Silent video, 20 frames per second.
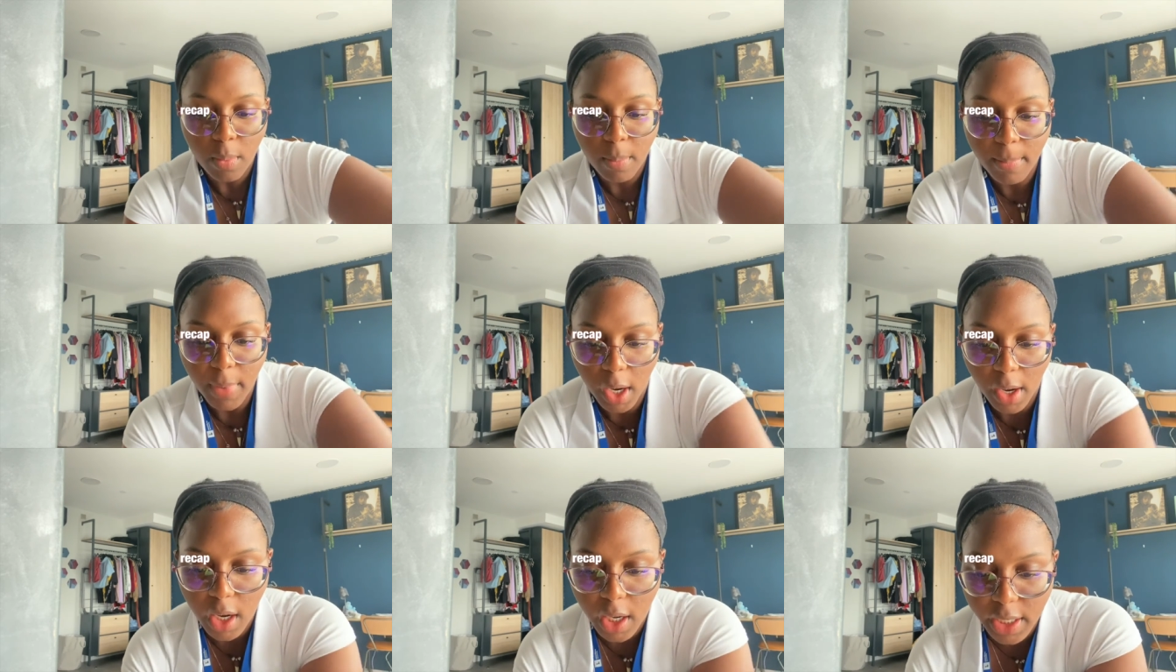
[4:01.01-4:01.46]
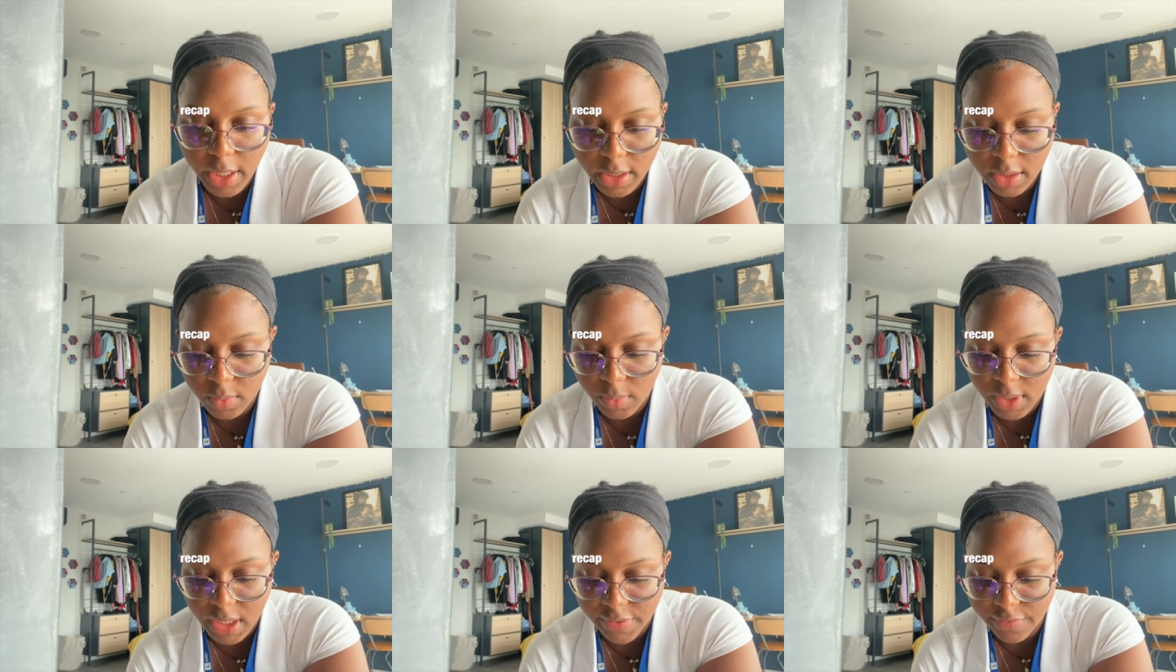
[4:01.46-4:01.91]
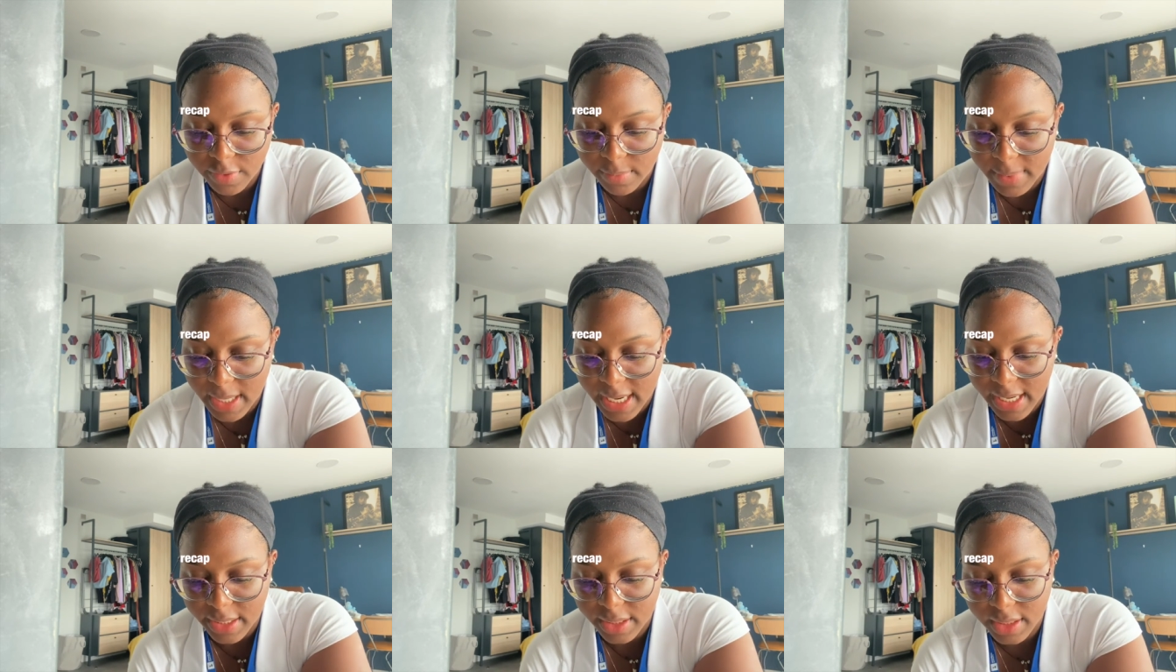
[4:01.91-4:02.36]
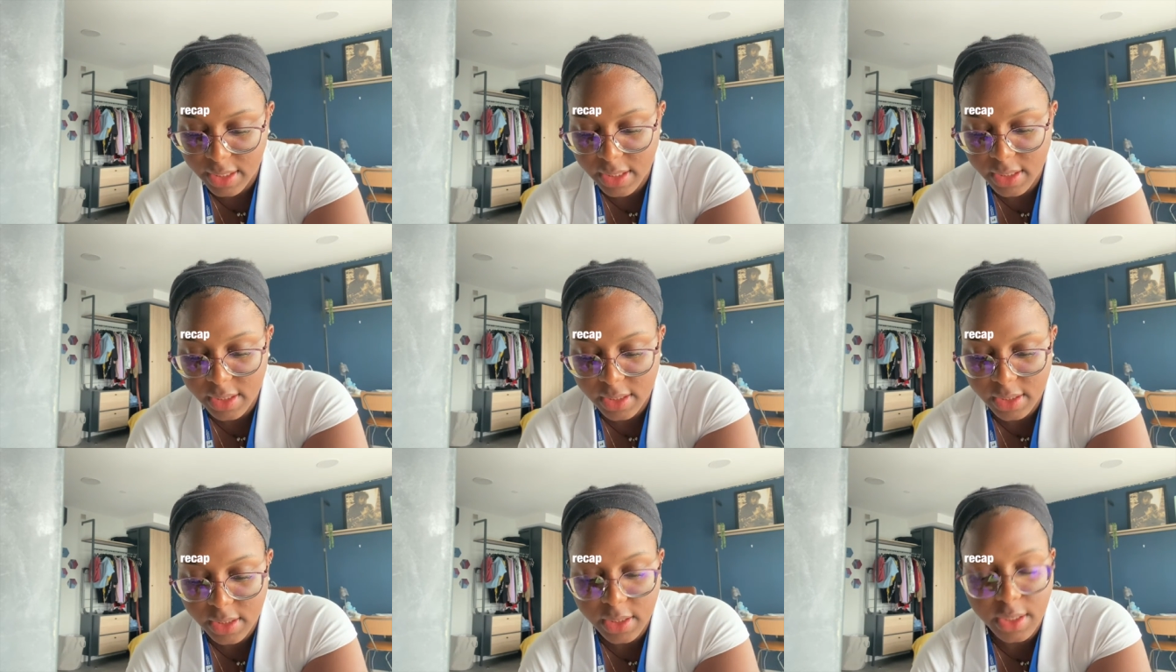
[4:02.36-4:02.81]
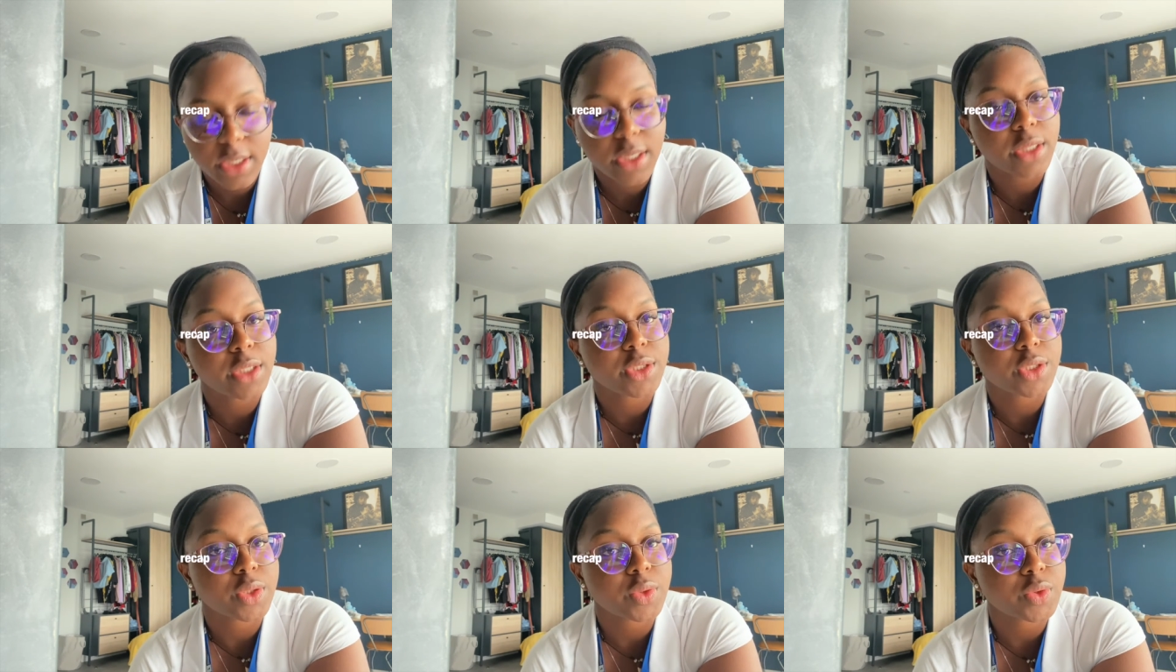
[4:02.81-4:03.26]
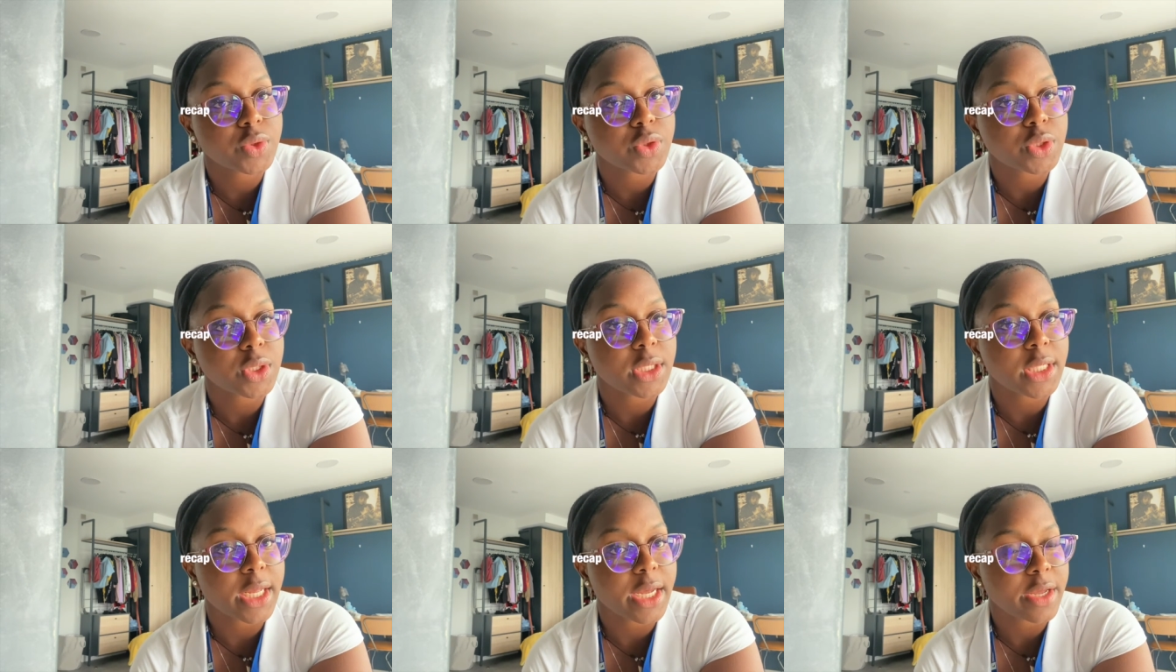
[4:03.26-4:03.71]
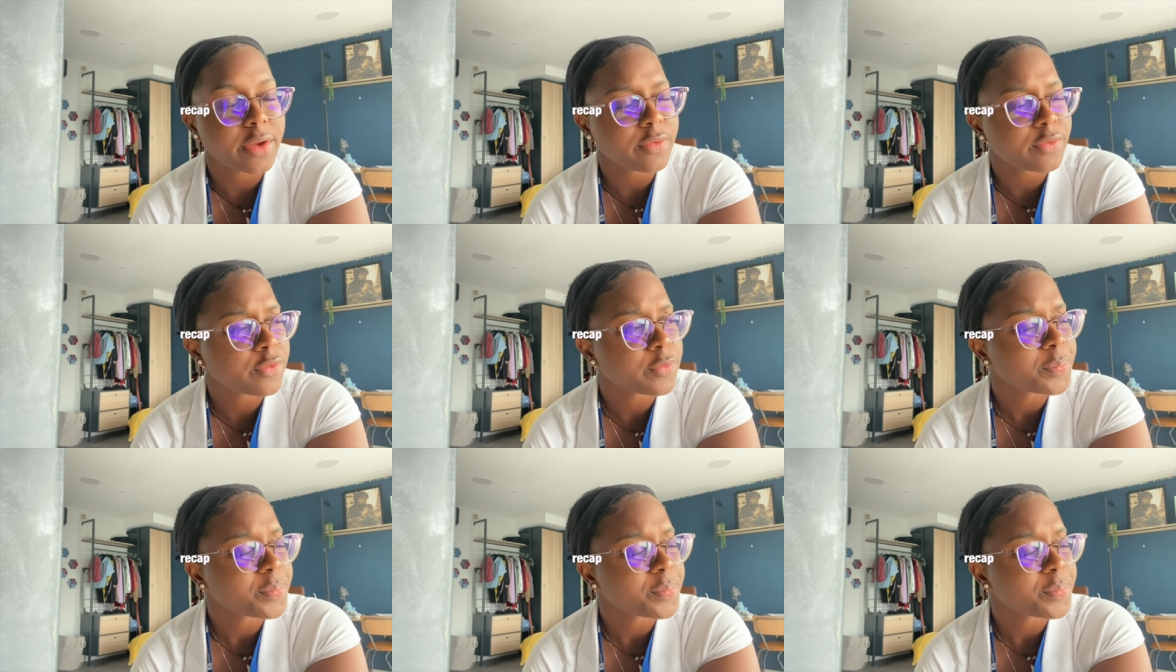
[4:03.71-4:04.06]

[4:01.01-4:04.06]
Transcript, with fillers: hard and whatever but i think the social life